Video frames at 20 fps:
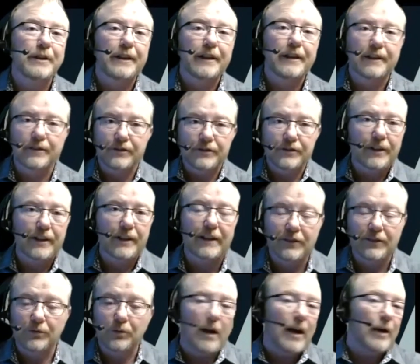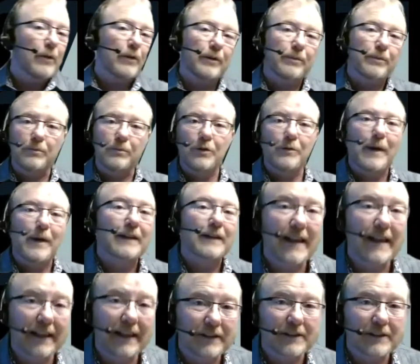And so that's why we moved back to
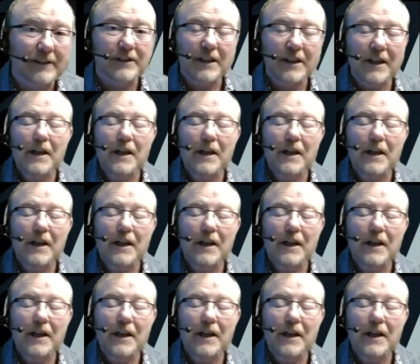Kansas.